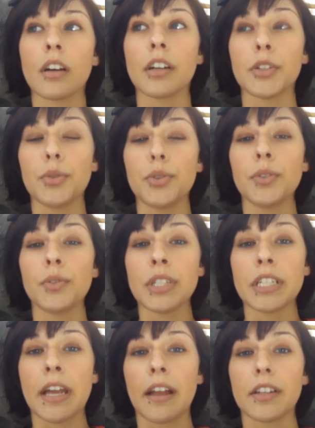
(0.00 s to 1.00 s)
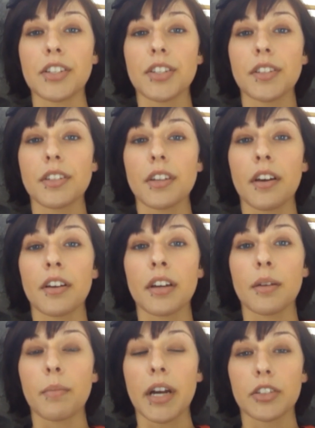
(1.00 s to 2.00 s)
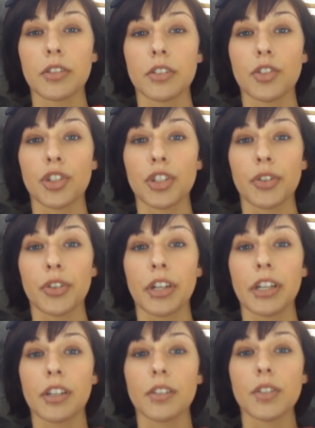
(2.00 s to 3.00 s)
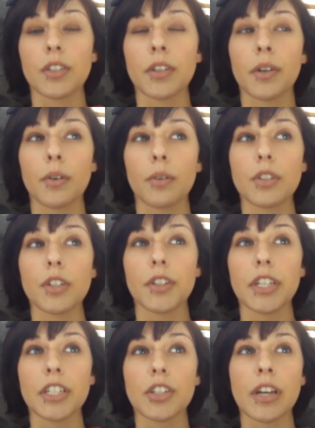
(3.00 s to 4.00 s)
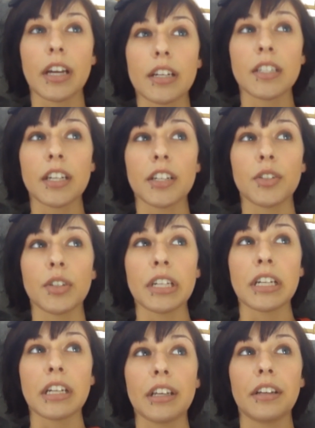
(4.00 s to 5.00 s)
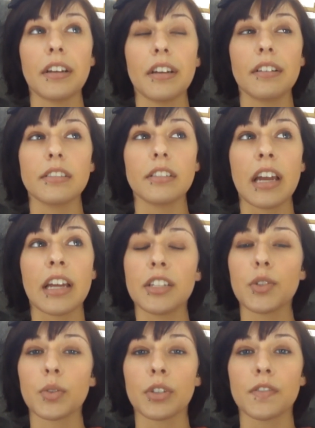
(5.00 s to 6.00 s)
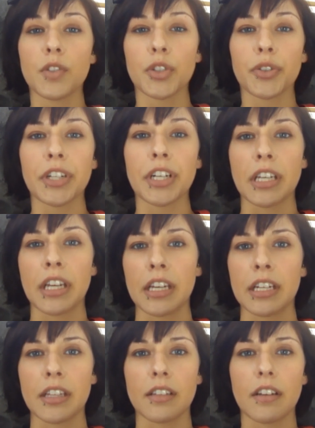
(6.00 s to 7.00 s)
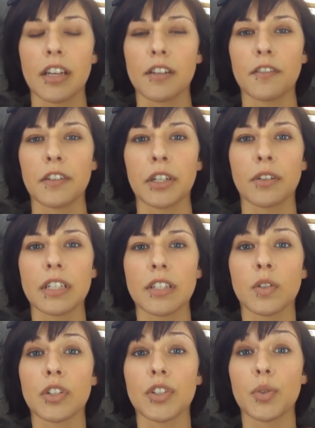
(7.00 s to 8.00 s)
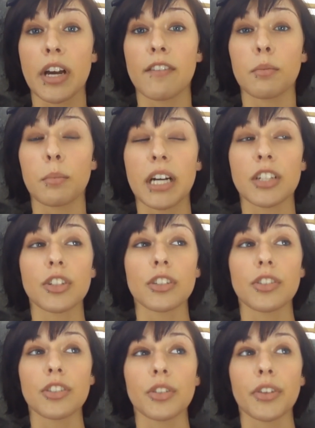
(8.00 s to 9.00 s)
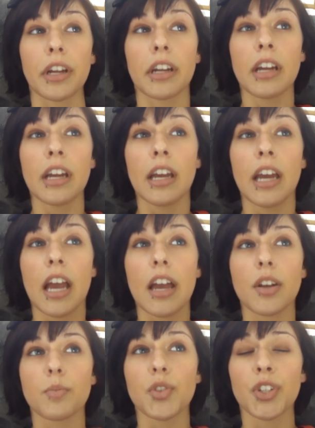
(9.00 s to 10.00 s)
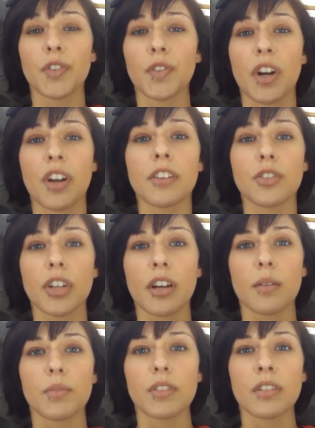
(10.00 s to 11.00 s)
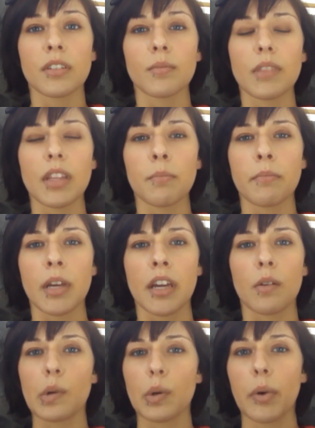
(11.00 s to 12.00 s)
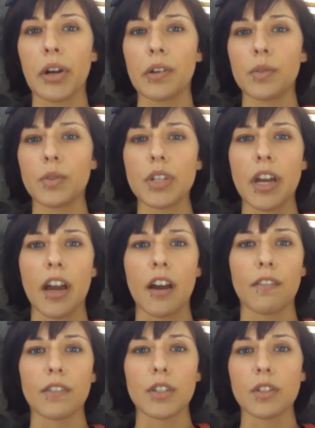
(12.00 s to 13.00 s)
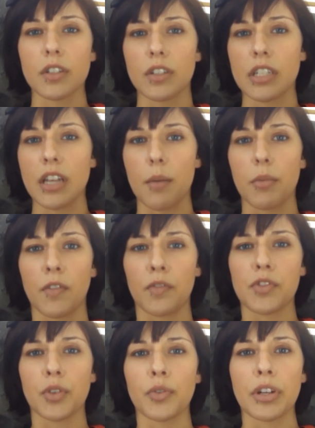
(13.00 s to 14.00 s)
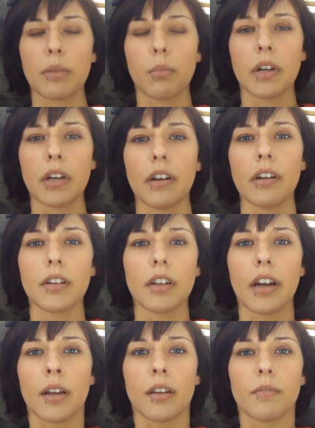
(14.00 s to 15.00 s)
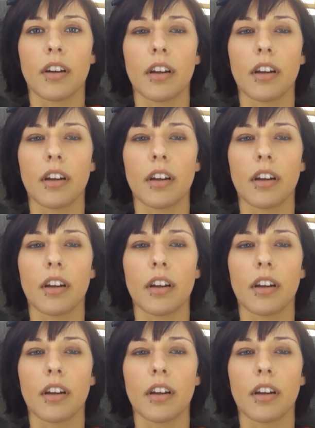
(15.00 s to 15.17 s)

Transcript: you do need at least a bachelor's degree. So to teach, like I said, you need any sort of degree in any field, as long as you have a bachelor's degree. And I'm sure for other jobs, they may require you to have a certain type of degree, but I